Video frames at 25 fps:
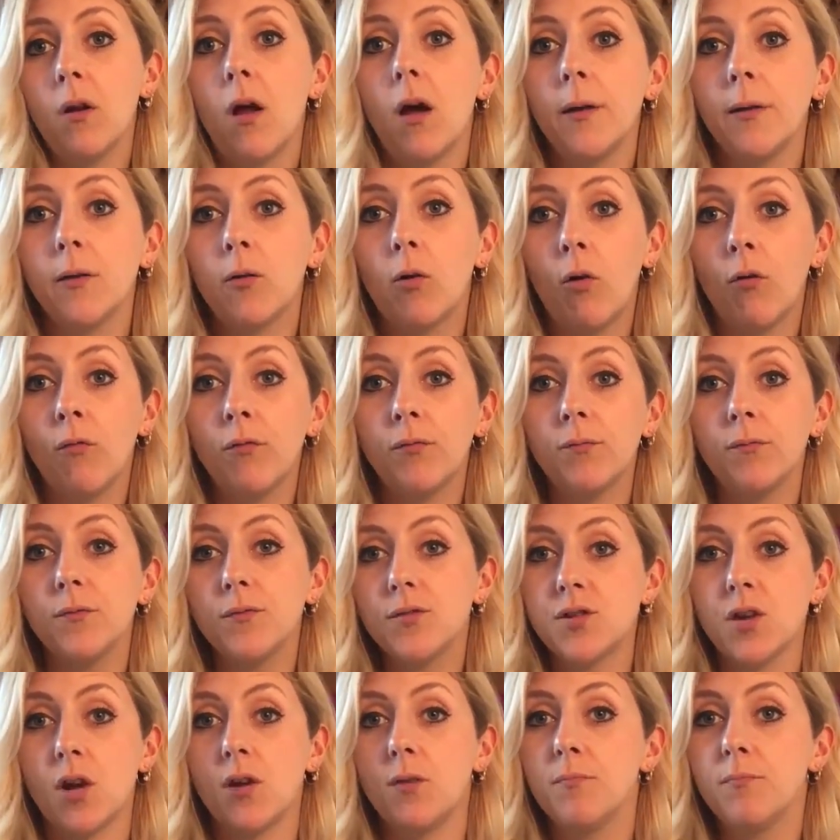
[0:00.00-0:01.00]
like
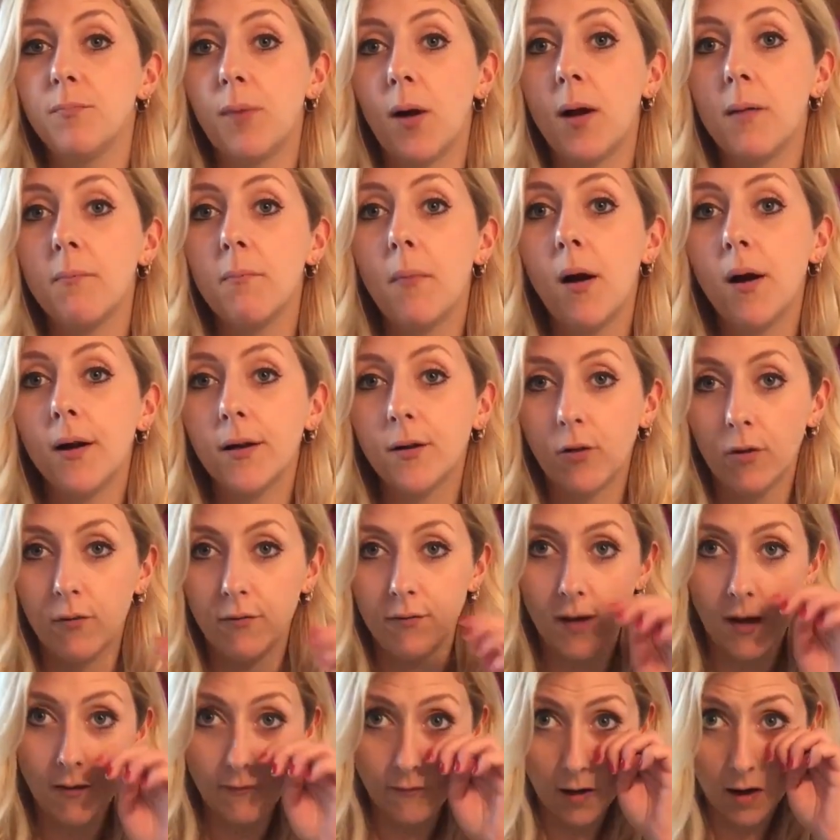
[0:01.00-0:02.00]
shown by Mike
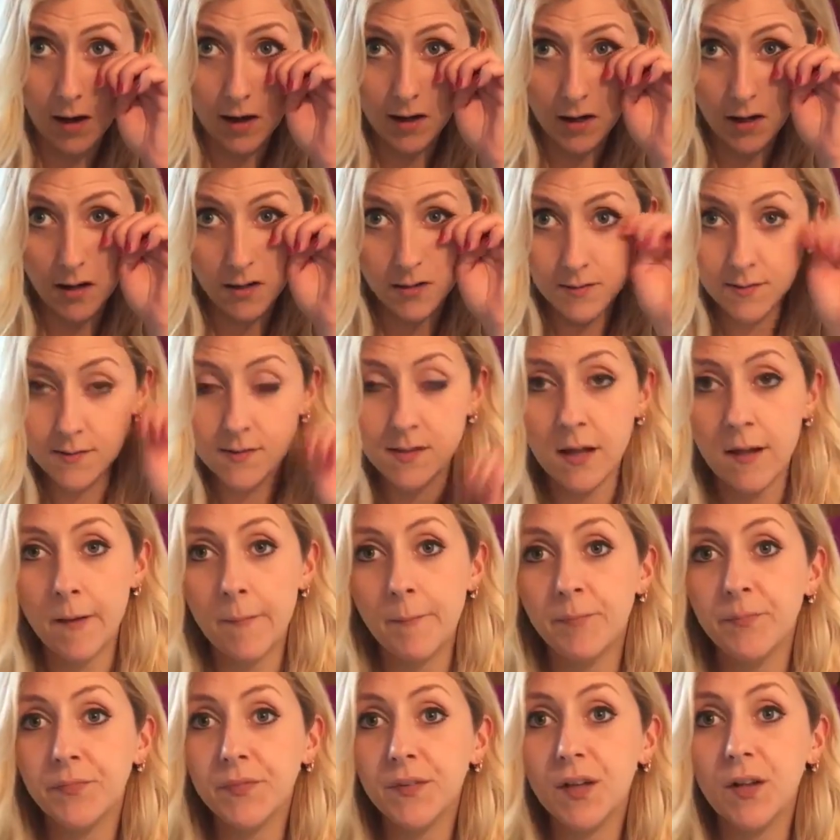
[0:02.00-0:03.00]
off Love Island,
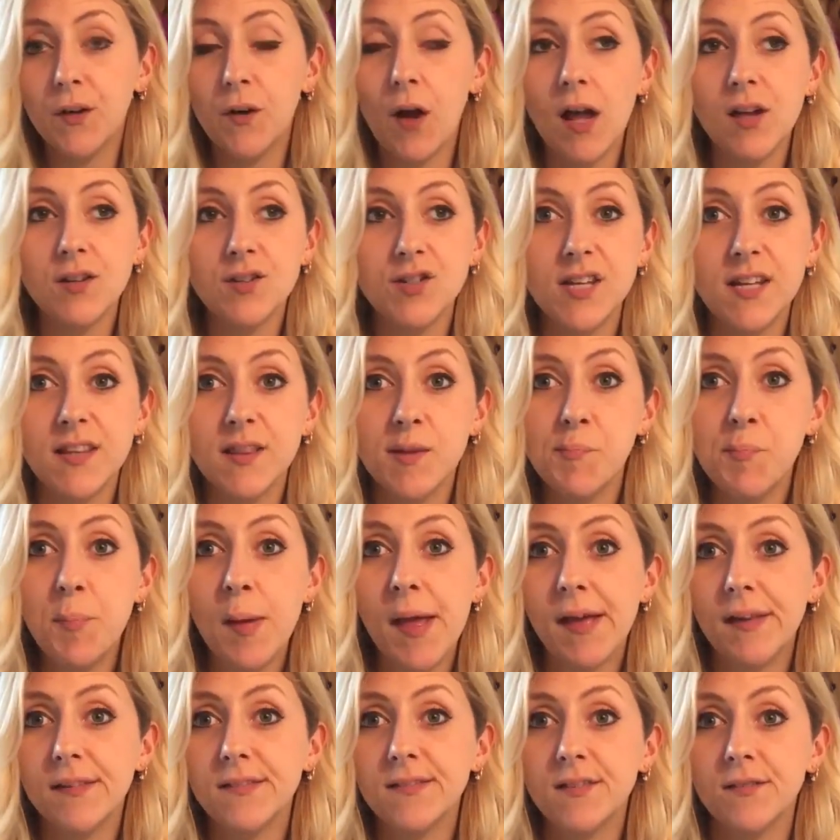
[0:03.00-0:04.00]
you're actually in the
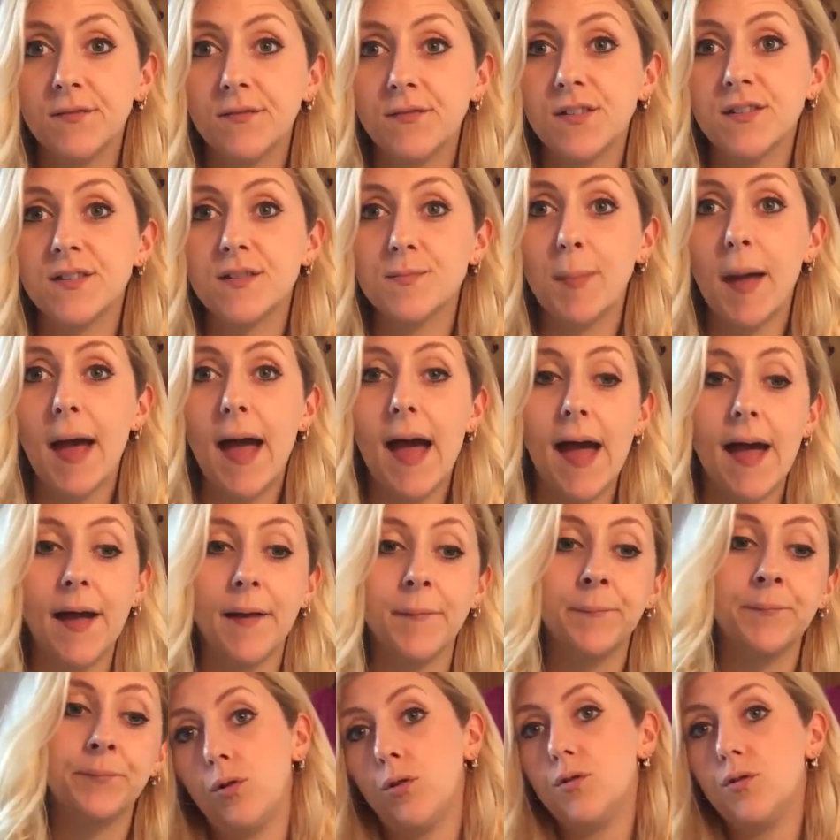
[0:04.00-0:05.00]
pits of despair.